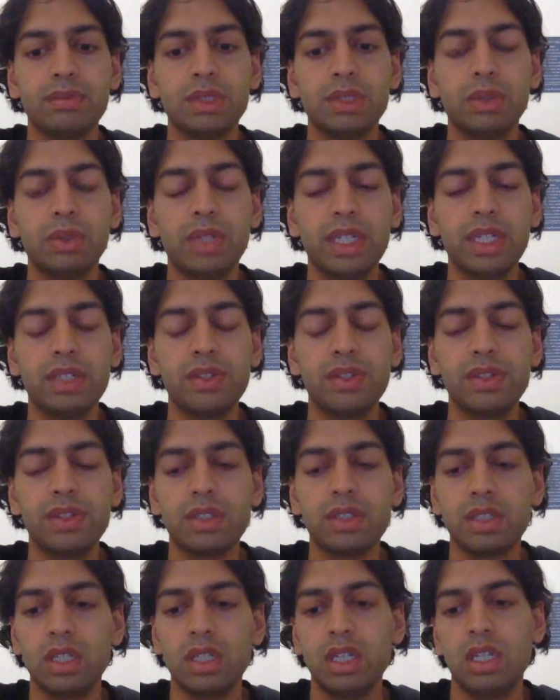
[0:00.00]
What
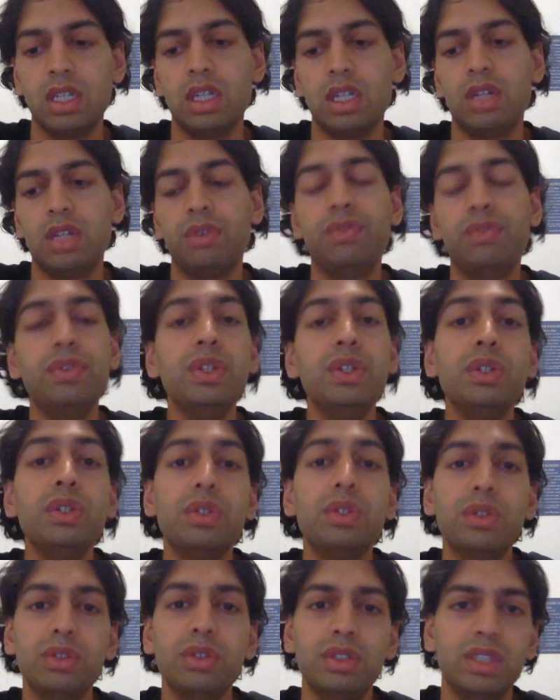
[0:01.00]
else?
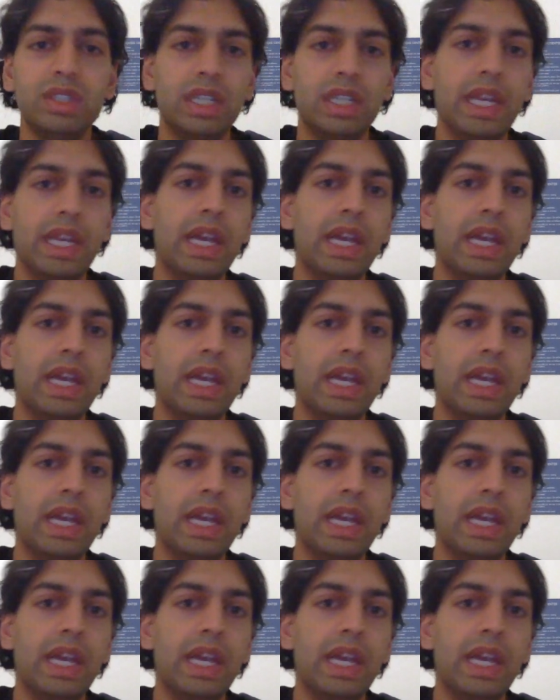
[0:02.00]
Food.